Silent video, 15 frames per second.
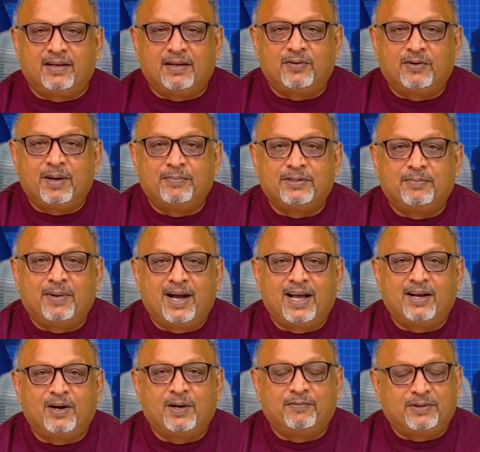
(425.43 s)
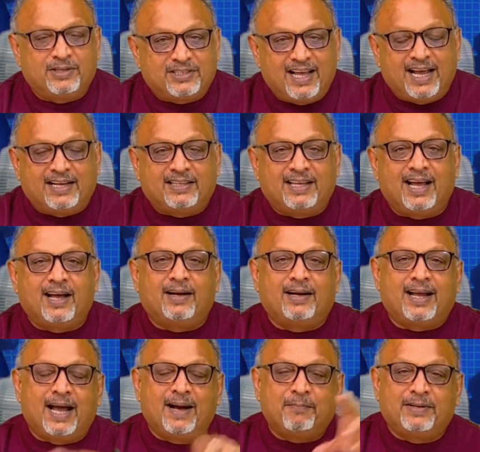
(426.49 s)
Trump's plan offers exile,
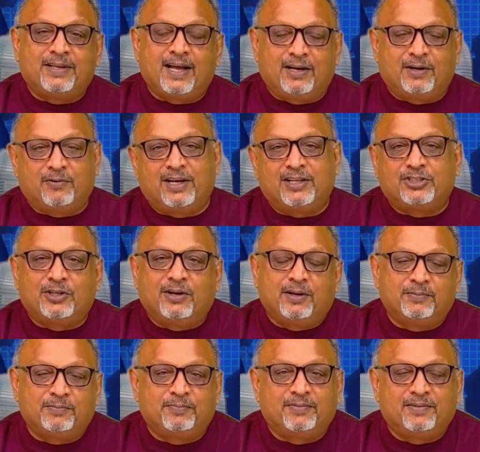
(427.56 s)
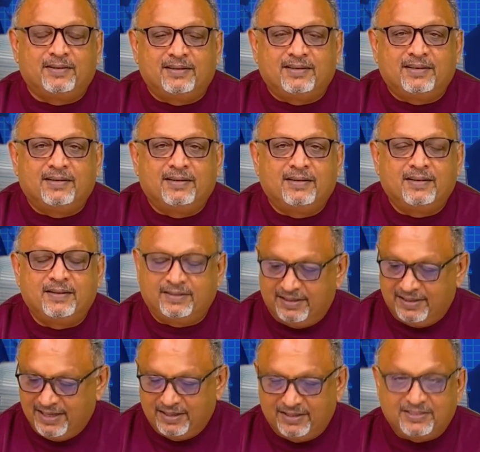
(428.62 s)
camps, and erasure.
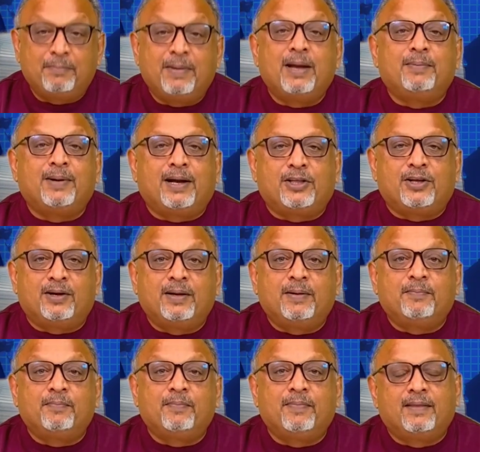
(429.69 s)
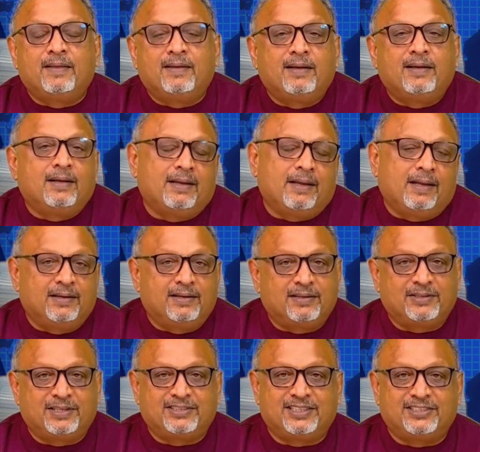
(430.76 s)
Here's the big picture.
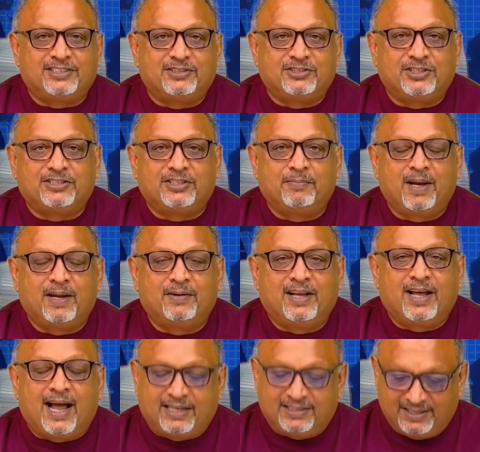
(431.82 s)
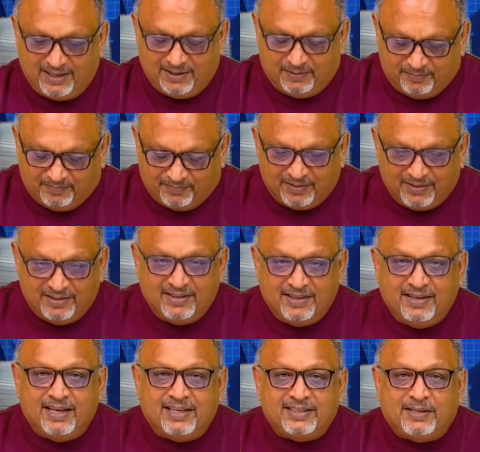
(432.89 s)
This isn't just about Gaza.
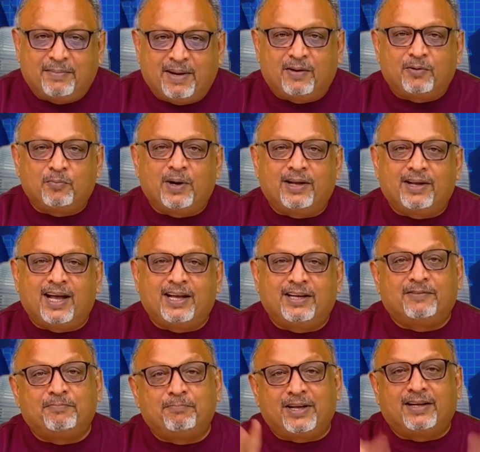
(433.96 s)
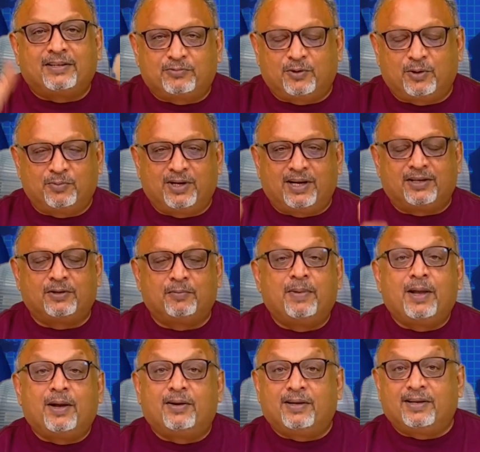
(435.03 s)
It's about what kind of peace we're willing to
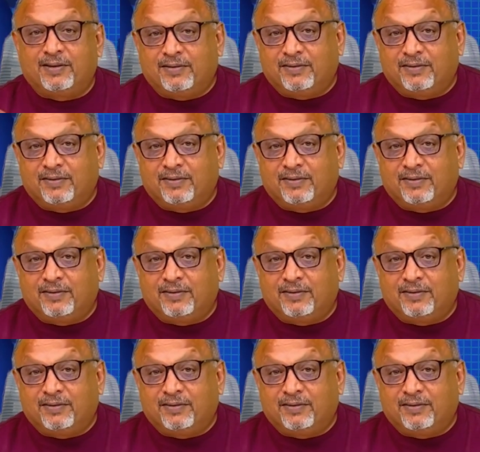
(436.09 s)
build.